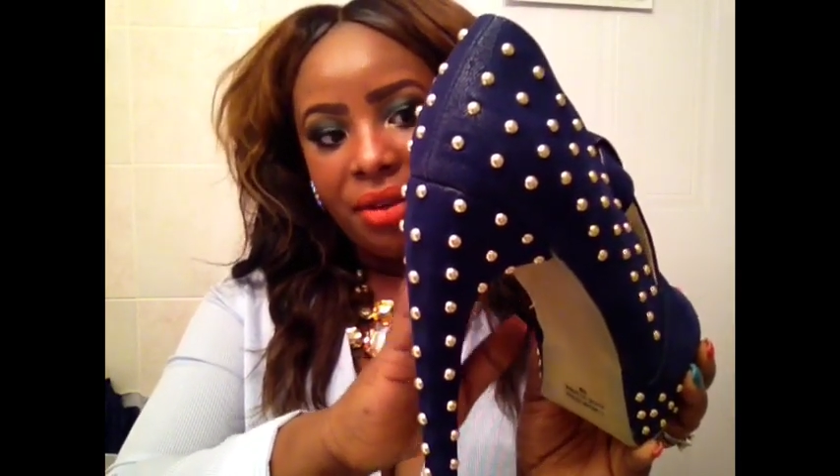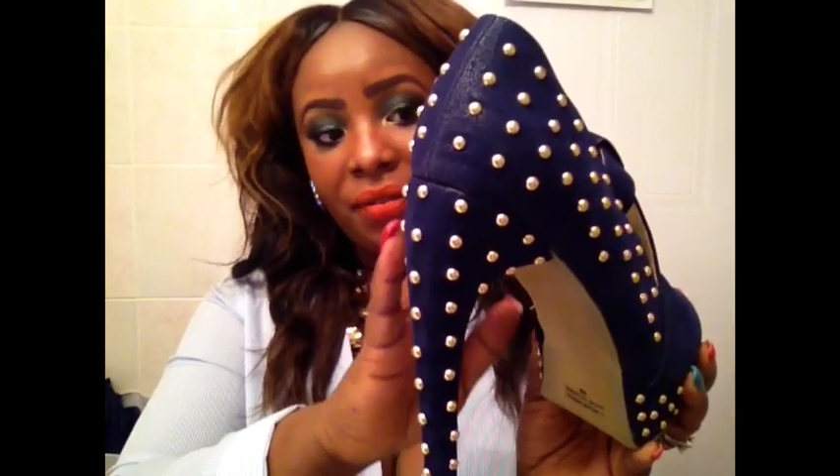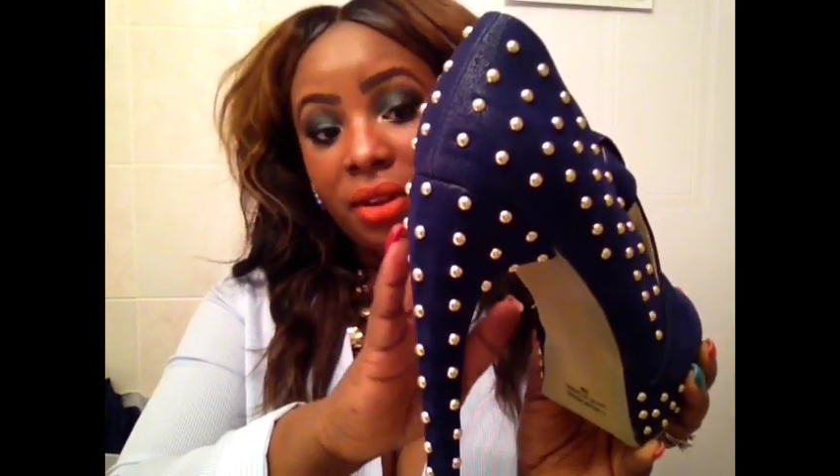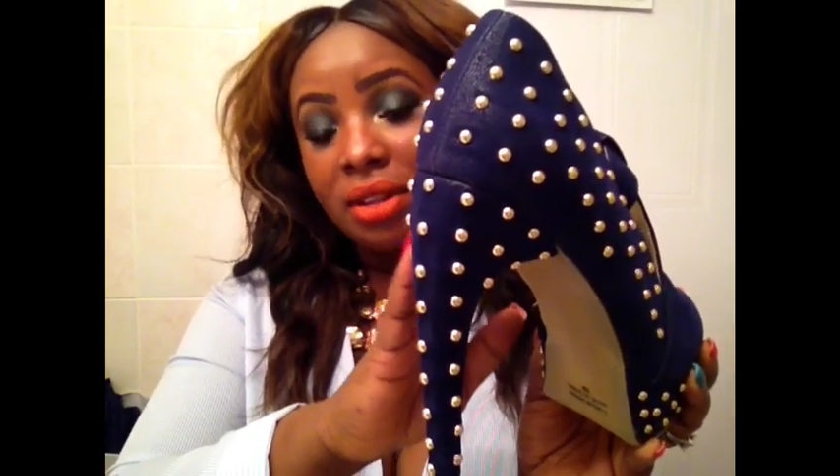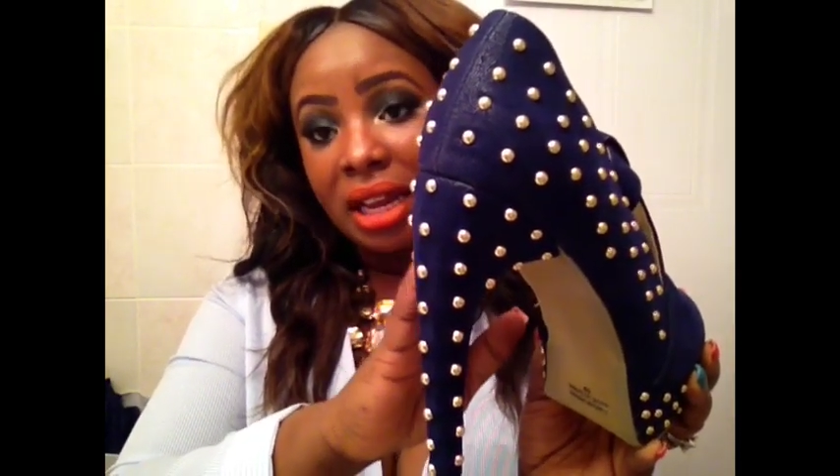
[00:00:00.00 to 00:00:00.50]

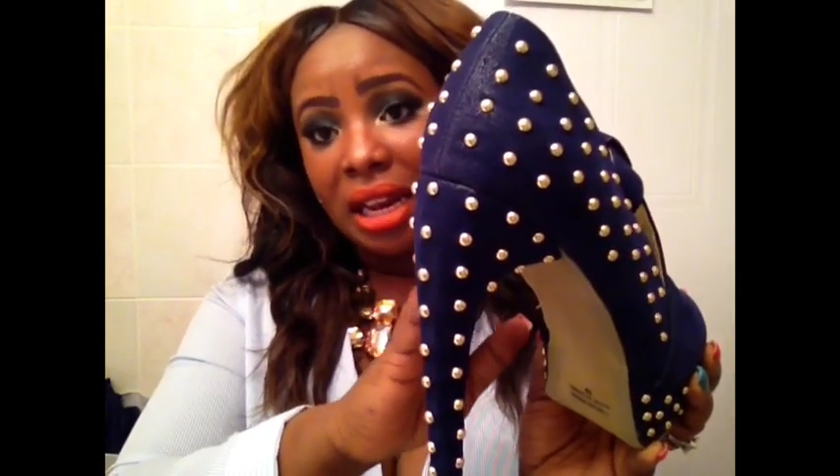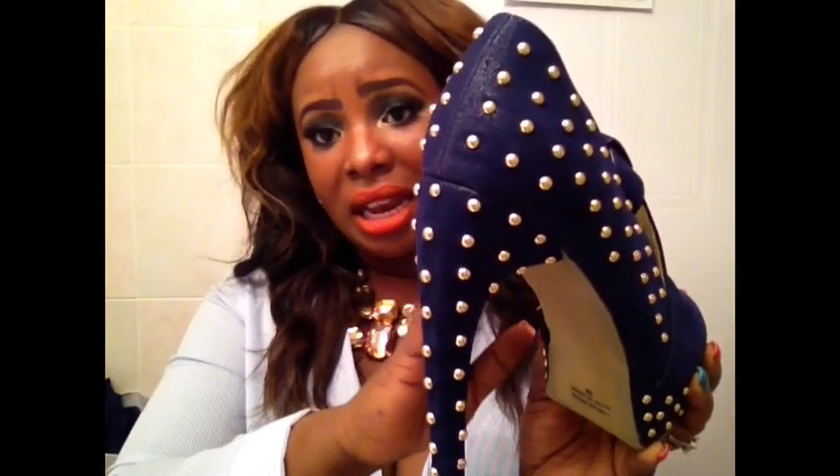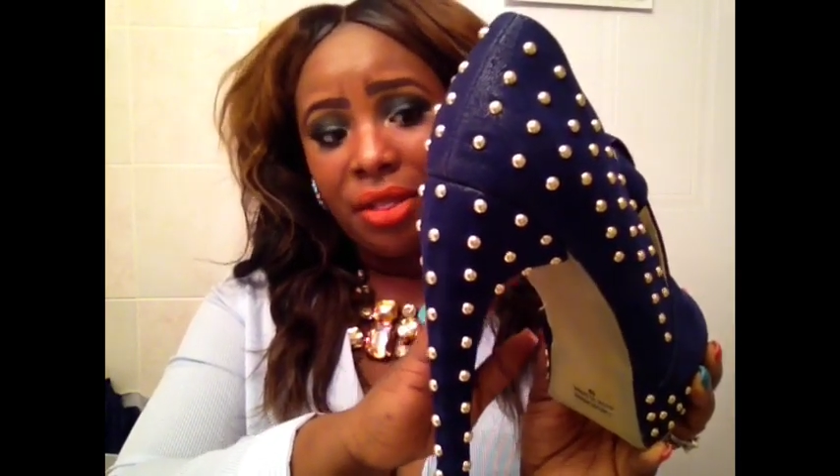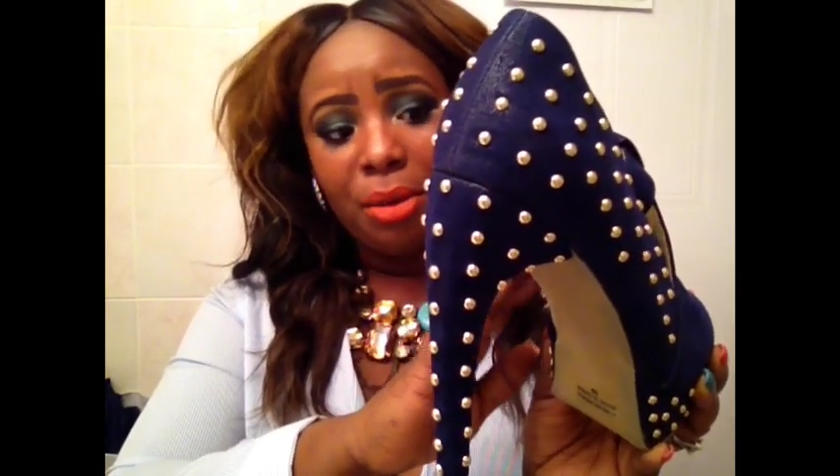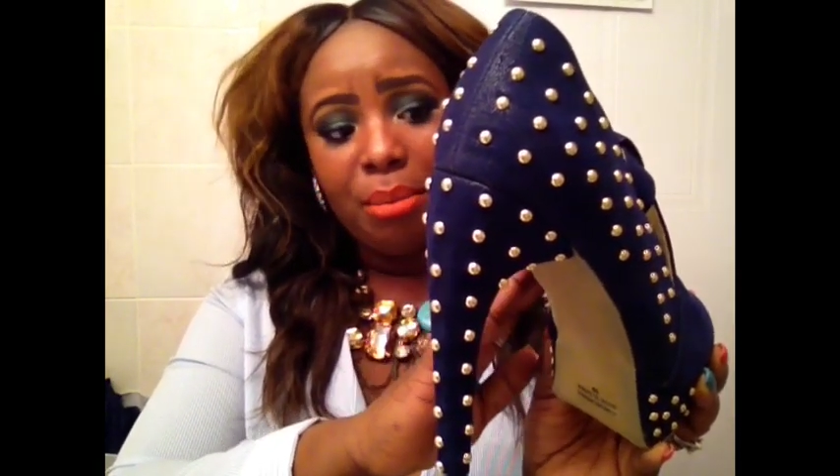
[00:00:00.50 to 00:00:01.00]
It feels like
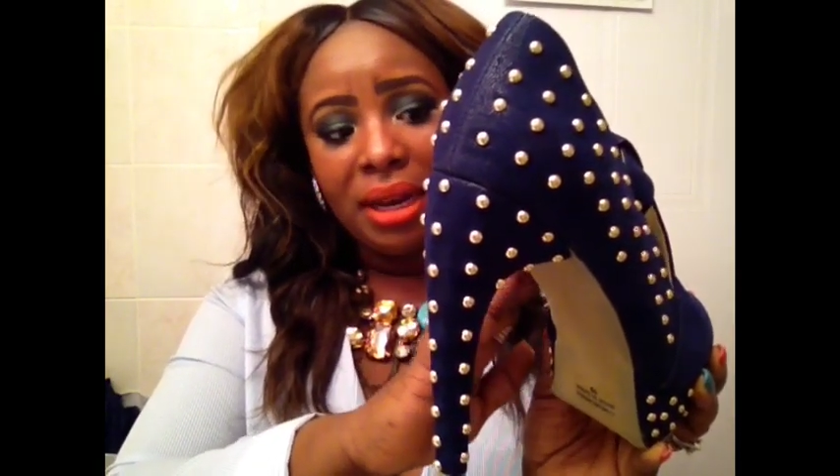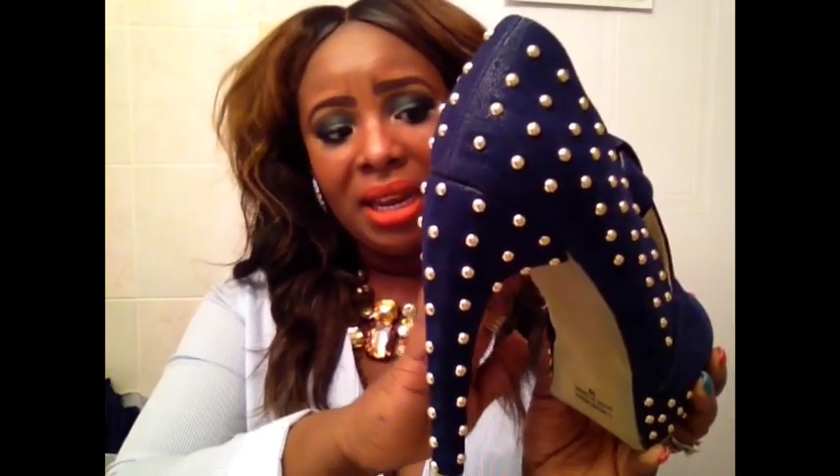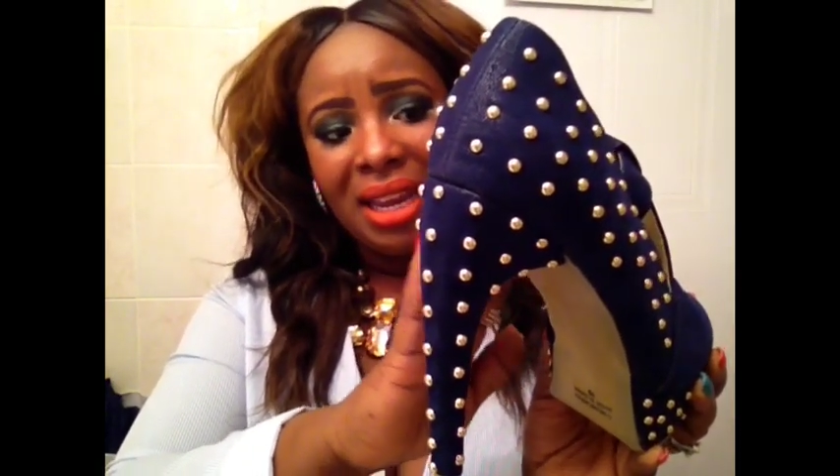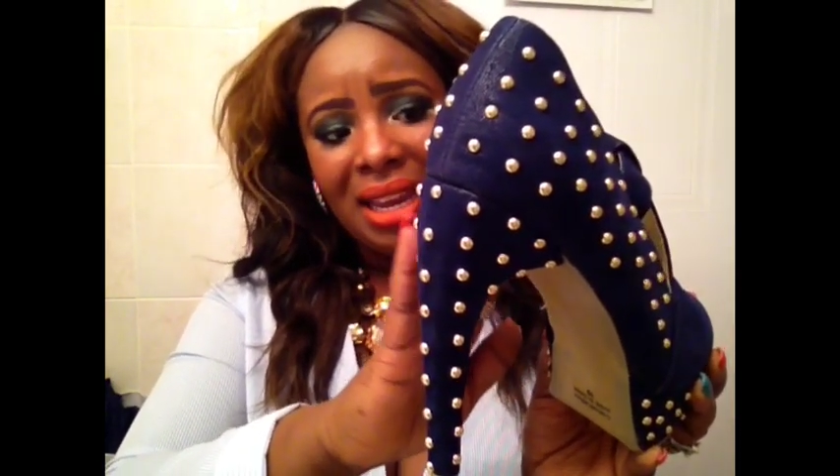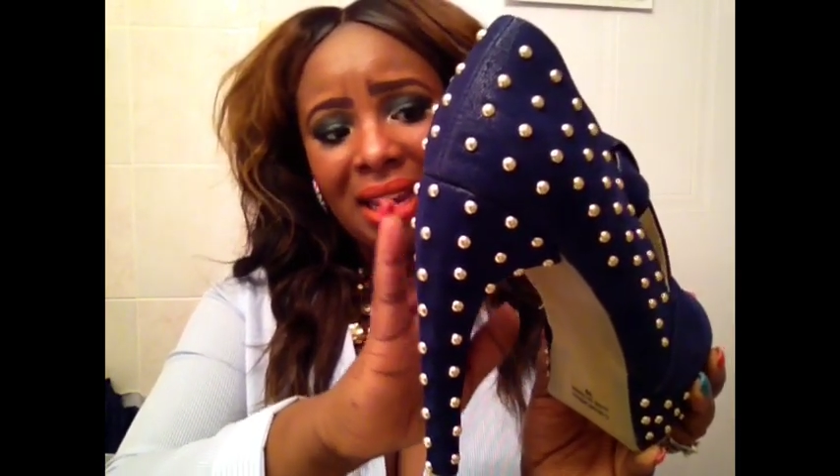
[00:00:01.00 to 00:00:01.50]
leather, but
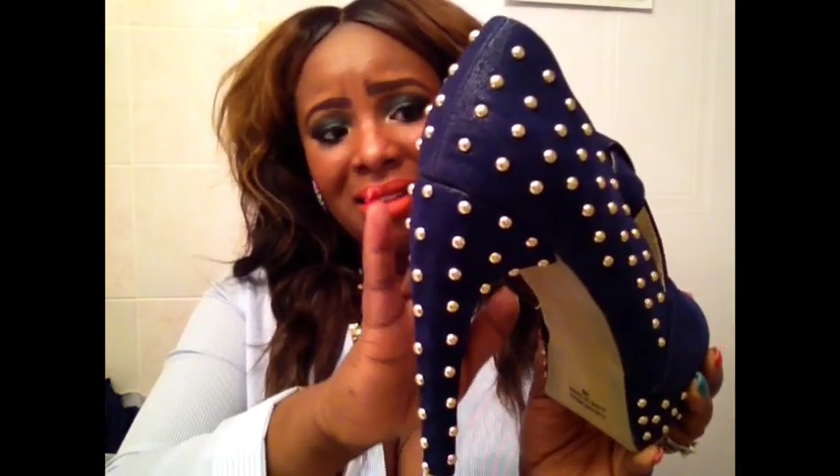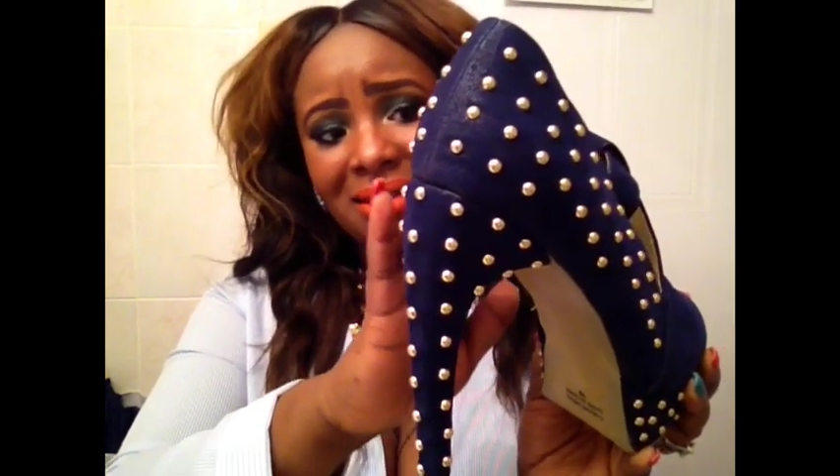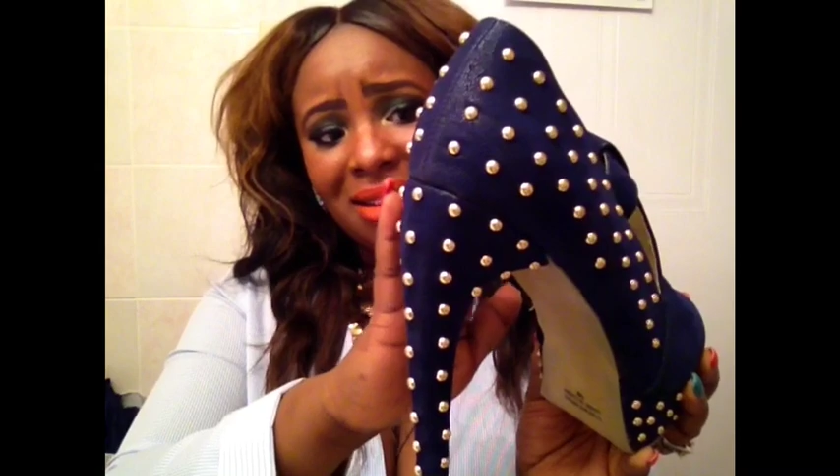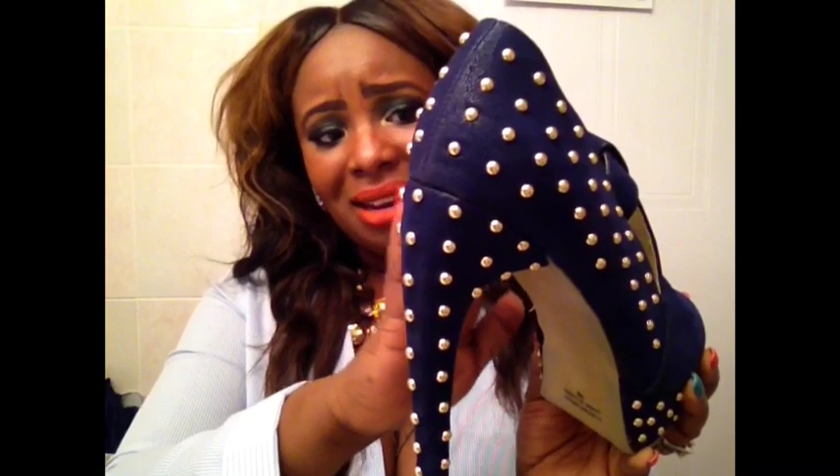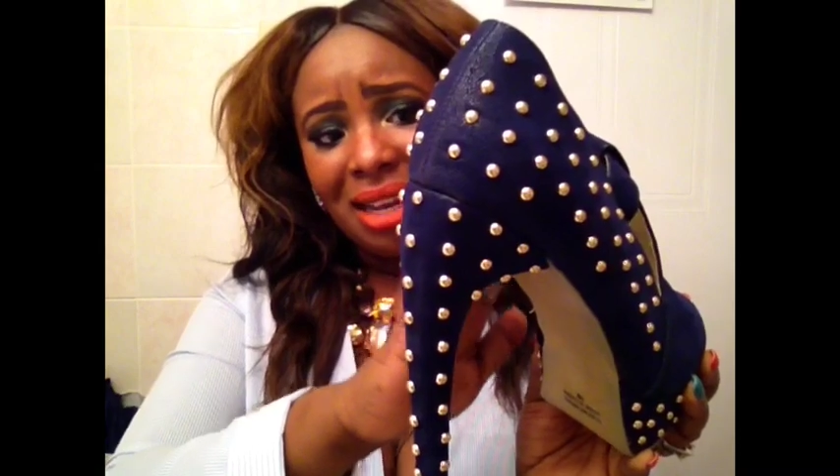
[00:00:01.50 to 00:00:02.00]
it has this kind of